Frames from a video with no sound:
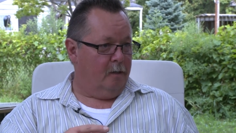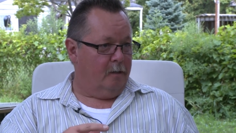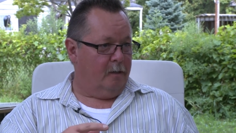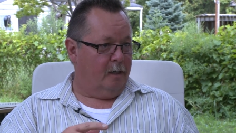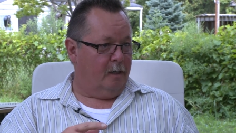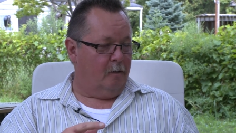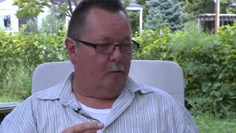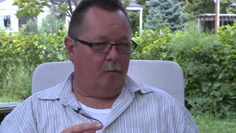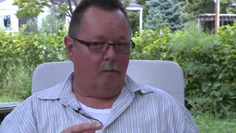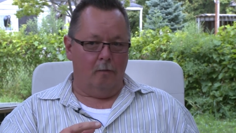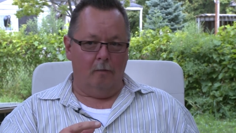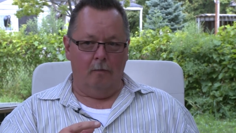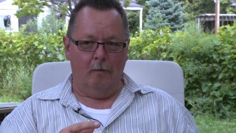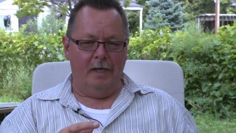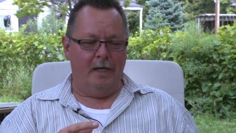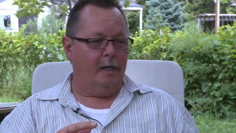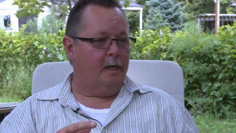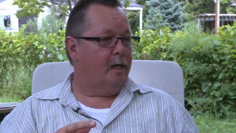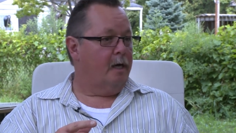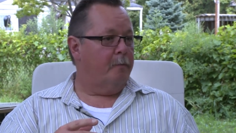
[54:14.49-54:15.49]
Now,
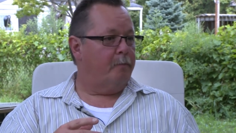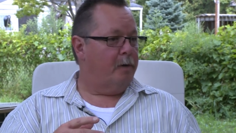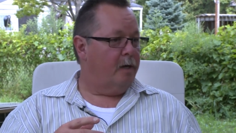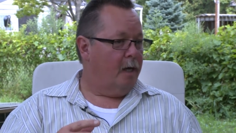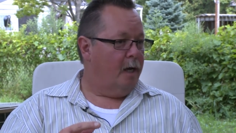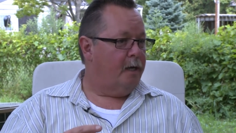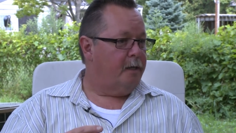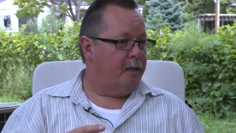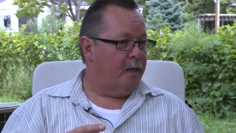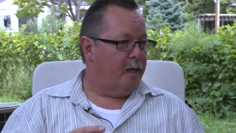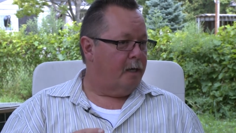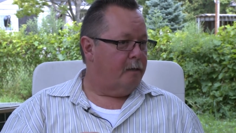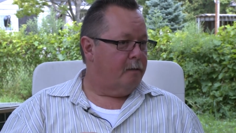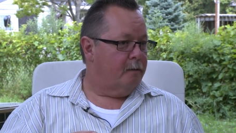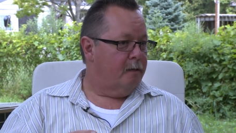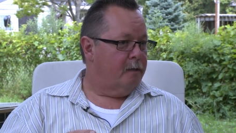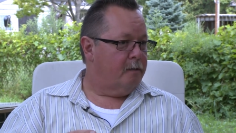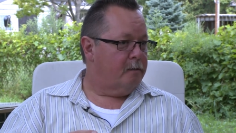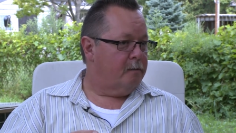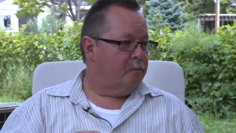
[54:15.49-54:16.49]
we can get behind that.
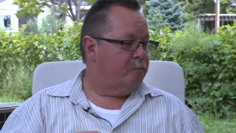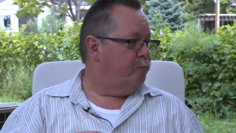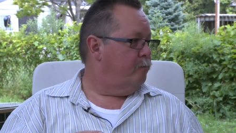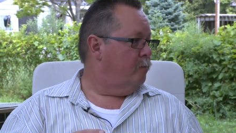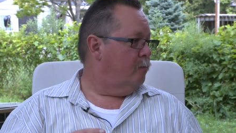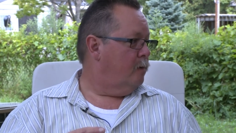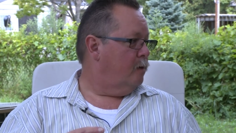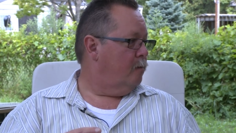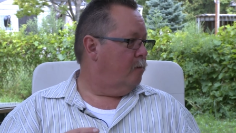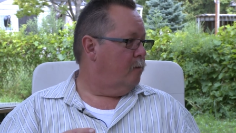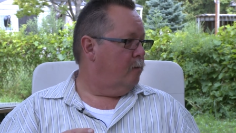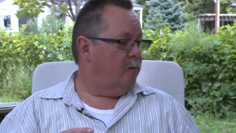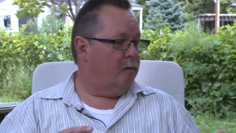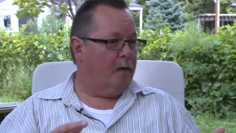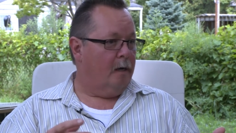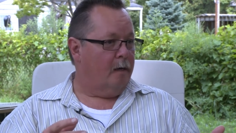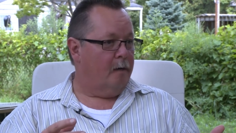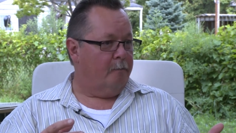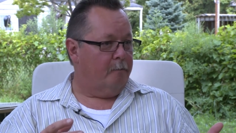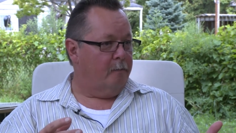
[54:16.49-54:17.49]
I didn't know that. I
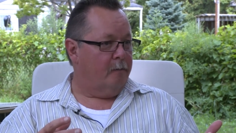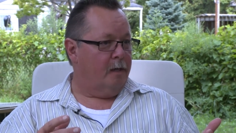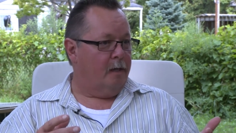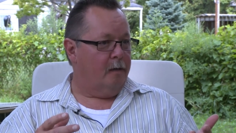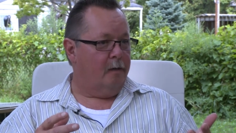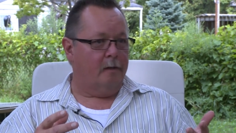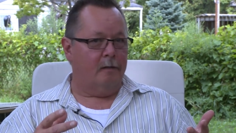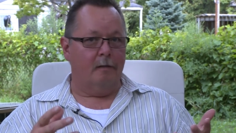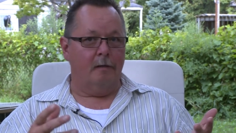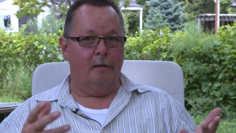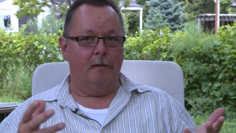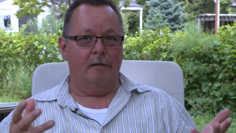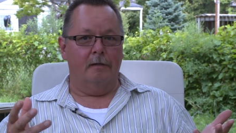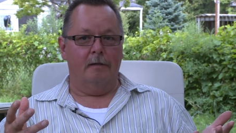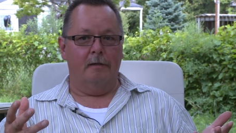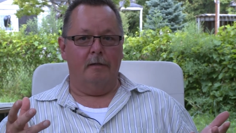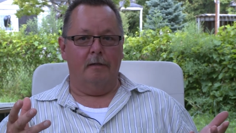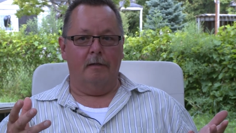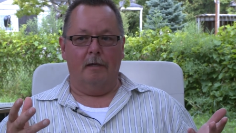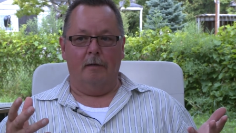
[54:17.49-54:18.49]
didn't um, know about it, that
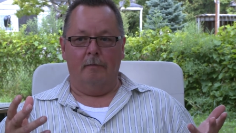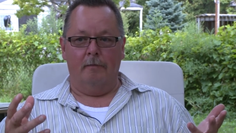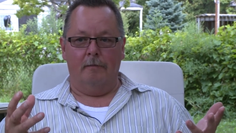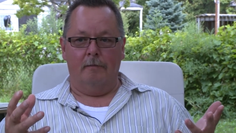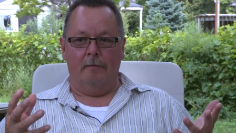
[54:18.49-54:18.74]
one. It,